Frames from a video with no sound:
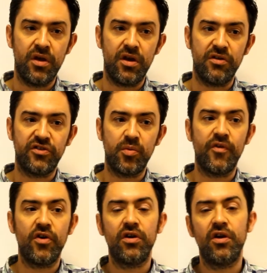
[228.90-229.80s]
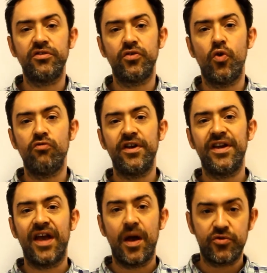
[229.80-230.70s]
Now, some of our clients are already
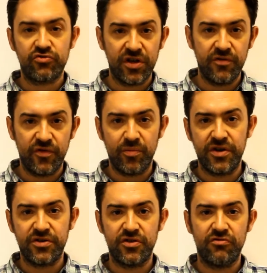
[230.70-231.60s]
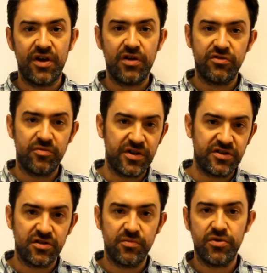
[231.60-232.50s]
capturing information around
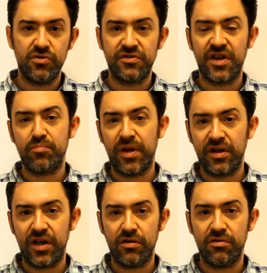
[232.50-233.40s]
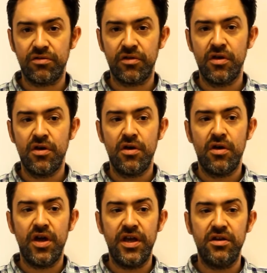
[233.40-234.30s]
domestic abuse and mental health
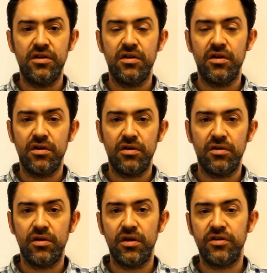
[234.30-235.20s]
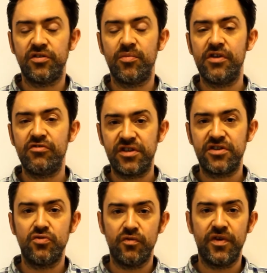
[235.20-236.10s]
in some of their
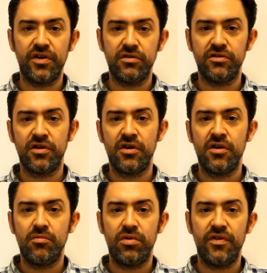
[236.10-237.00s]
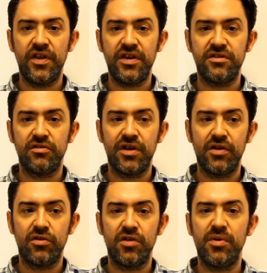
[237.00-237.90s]
additional fields, but these are
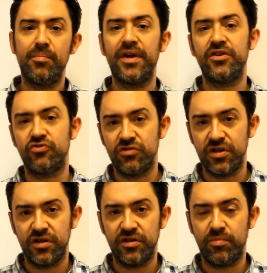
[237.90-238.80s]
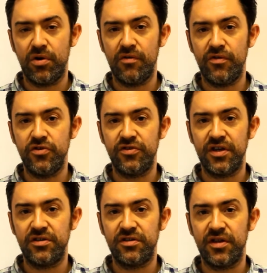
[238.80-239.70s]
now going to be mandatory as part of the new
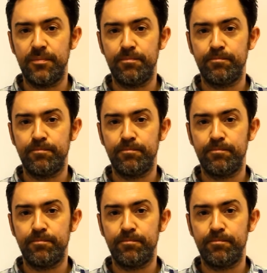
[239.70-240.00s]
data set.